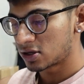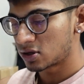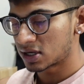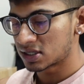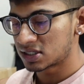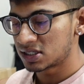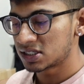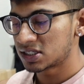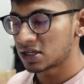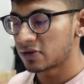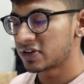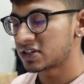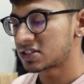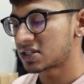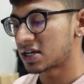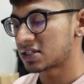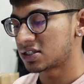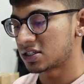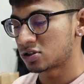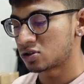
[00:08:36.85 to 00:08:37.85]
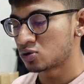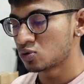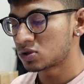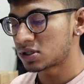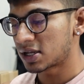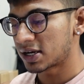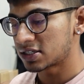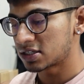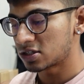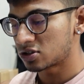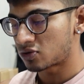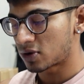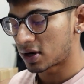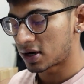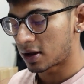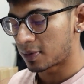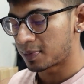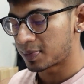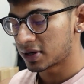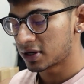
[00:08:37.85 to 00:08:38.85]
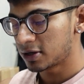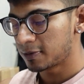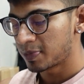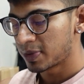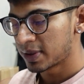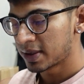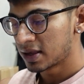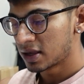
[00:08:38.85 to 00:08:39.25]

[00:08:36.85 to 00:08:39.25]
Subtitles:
You can see serving size is 2 slices right up here.